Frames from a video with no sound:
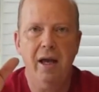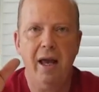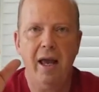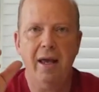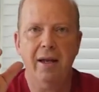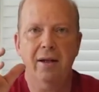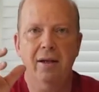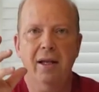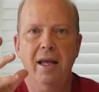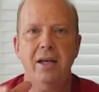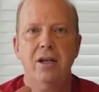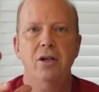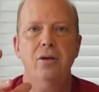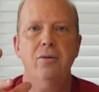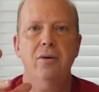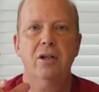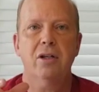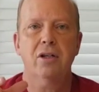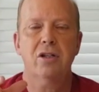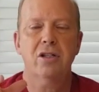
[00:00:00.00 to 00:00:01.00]
and let
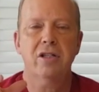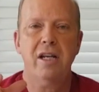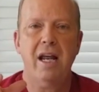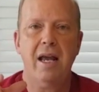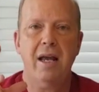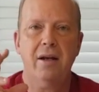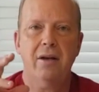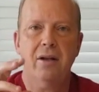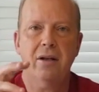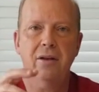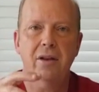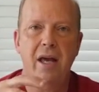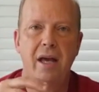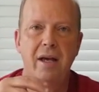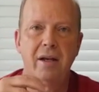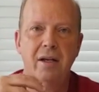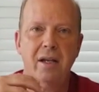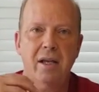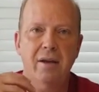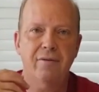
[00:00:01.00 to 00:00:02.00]
you understand
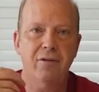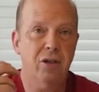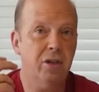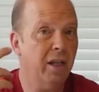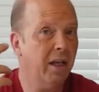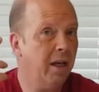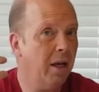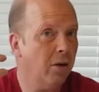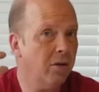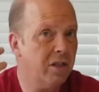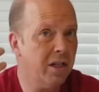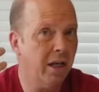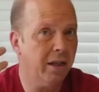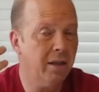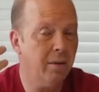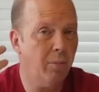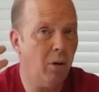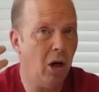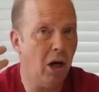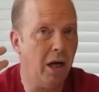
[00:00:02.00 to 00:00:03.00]
that if you think outside
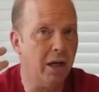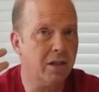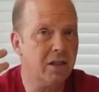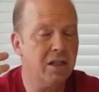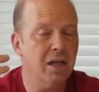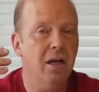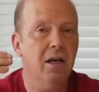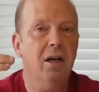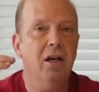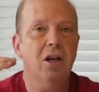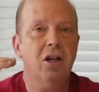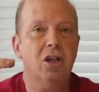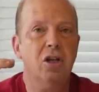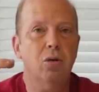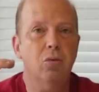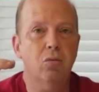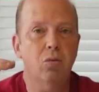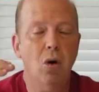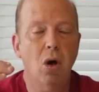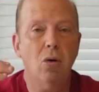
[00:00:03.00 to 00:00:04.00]
the box,
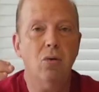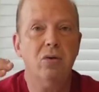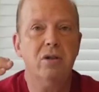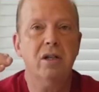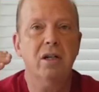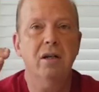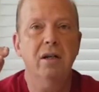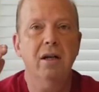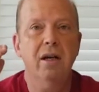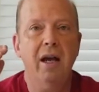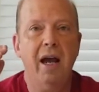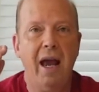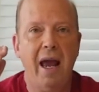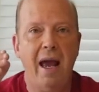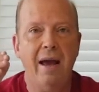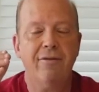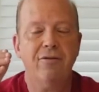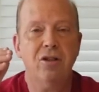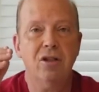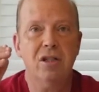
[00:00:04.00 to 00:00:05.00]
you won't
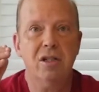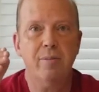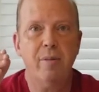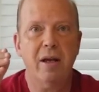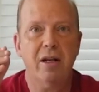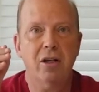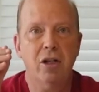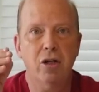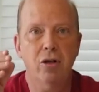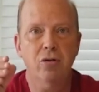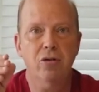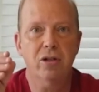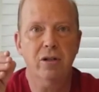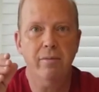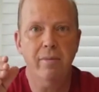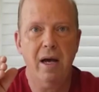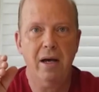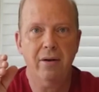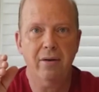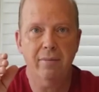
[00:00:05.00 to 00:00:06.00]
have to spend huge
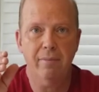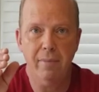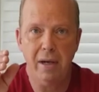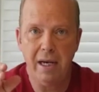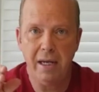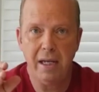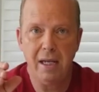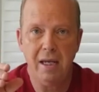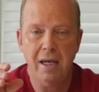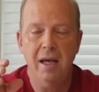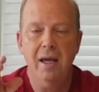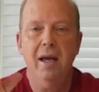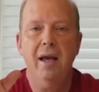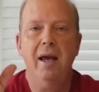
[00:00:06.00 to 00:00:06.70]
amount of money,